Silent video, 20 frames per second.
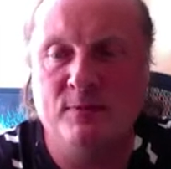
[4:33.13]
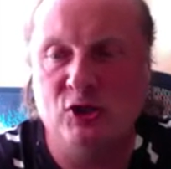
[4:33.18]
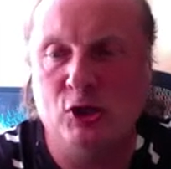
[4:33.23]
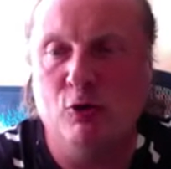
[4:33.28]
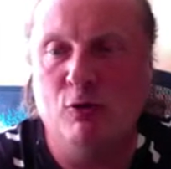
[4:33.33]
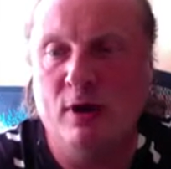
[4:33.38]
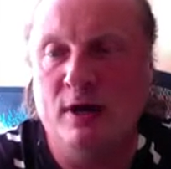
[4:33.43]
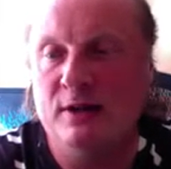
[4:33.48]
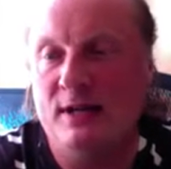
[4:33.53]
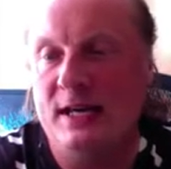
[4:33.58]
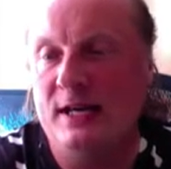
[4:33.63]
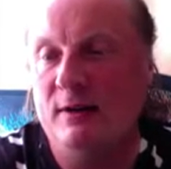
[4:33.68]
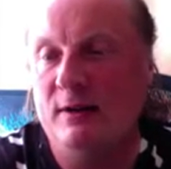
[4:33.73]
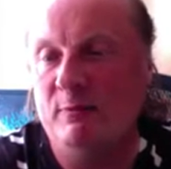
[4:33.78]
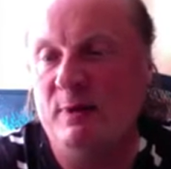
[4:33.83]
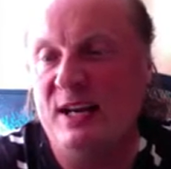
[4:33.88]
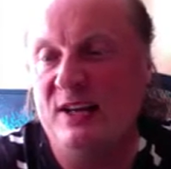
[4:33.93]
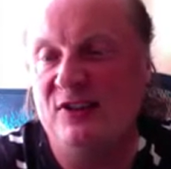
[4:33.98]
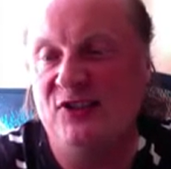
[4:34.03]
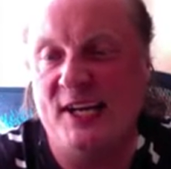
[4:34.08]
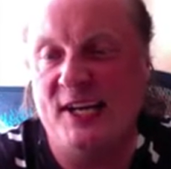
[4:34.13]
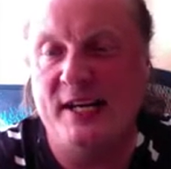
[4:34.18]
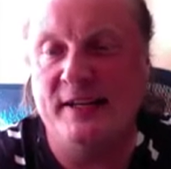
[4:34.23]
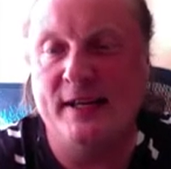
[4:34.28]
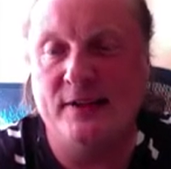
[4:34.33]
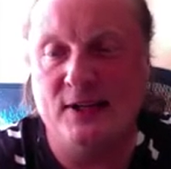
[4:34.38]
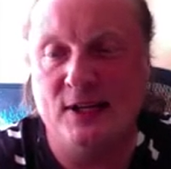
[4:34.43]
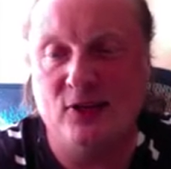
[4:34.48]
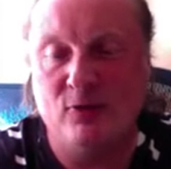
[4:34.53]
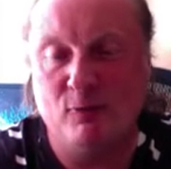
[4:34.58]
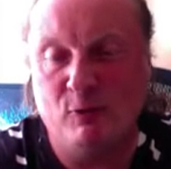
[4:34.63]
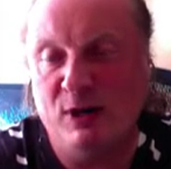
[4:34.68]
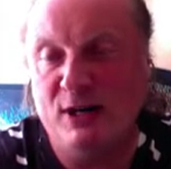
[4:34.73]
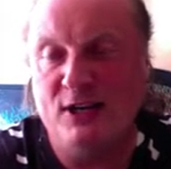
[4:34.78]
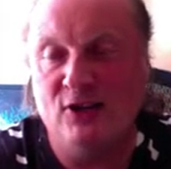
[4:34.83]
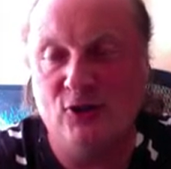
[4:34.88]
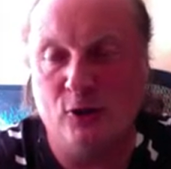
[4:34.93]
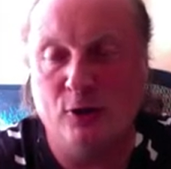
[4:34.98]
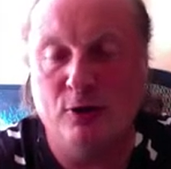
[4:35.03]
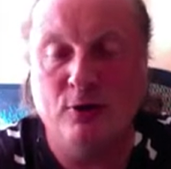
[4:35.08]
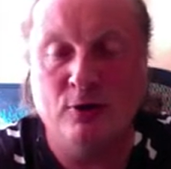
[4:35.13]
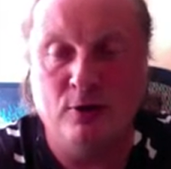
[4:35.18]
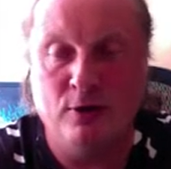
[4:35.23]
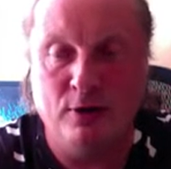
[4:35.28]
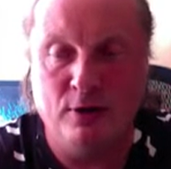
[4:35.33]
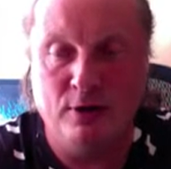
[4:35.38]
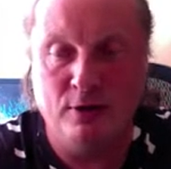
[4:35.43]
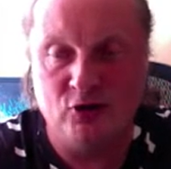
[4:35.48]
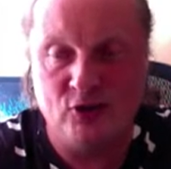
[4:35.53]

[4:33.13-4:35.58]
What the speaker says: so we see that it's a